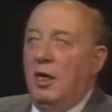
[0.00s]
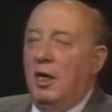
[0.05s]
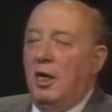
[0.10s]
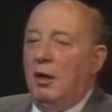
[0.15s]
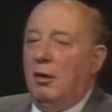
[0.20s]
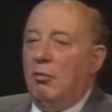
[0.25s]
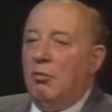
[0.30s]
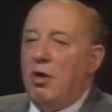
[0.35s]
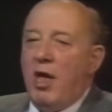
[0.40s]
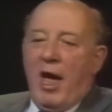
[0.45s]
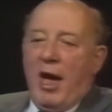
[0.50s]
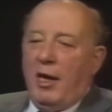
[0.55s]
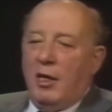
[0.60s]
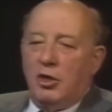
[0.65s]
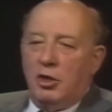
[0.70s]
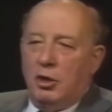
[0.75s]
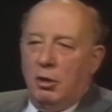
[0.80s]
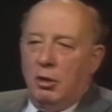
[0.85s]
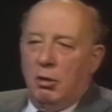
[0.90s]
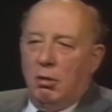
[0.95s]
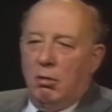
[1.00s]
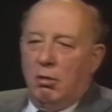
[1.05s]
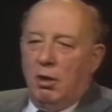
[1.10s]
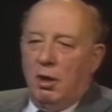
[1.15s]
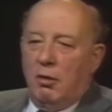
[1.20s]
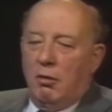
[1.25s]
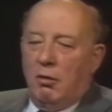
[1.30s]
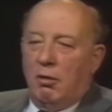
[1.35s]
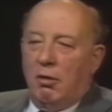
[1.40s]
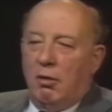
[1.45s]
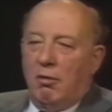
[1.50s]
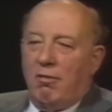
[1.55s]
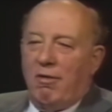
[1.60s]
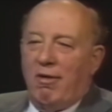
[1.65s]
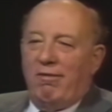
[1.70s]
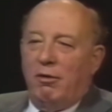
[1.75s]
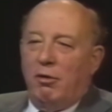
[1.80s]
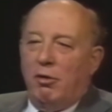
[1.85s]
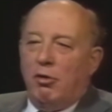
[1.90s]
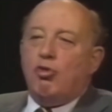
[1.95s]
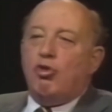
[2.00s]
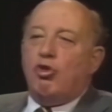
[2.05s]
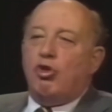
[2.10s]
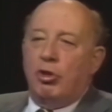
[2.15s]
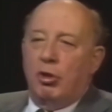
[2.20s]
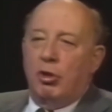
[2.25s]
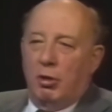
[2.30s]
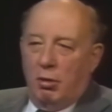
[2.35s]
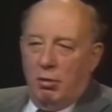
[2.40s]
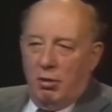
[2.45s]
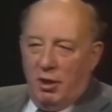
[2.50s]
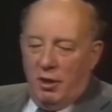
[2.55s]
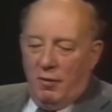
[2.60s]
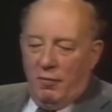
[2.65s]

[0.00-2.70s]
a reactionary or a revolutionary?